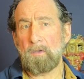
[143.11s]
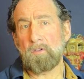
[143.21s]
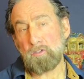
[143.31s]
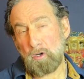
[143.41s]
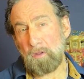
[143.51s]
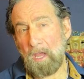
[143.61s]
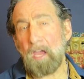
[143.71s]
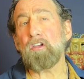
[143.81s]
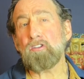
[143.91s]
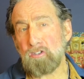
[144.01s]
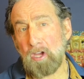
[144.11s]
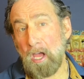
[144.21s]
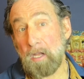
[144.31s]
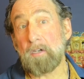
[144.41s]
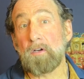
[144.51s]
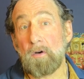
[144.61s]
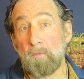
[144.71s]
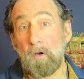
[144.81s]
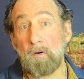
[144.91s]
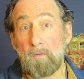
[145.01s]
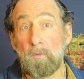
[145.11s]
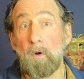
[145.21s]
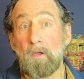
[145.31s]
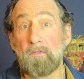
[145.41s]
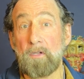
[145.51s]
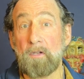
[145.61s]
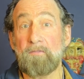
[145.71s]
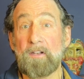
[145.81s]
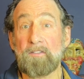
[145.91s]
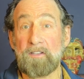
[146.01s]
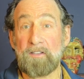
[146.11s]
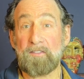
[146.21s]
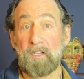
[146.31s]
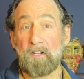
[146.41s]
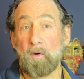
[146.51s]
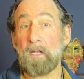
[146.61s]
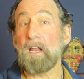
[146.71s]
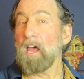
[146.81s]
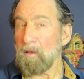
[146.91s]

Sure, they shed, corrode, rust, and eventually disintegrate,